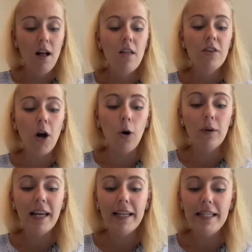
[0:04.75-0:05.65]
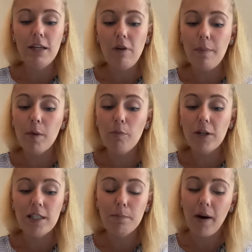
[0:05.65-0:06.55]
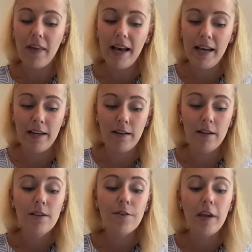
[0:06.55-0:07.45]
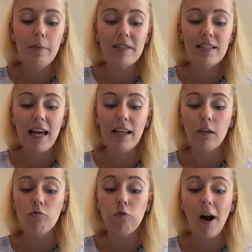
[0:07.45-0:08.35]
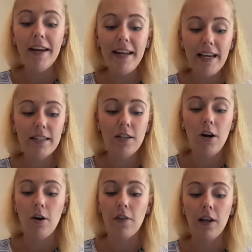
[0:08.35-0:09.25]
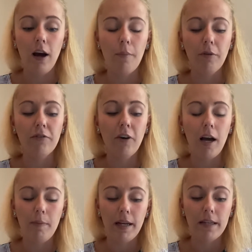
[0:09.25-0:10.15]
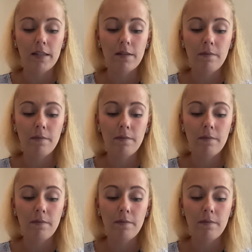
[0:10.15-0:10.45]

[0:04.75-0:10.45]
The old lady grabbed the prince by the hand, so he was standing right next to her at the library fireplace.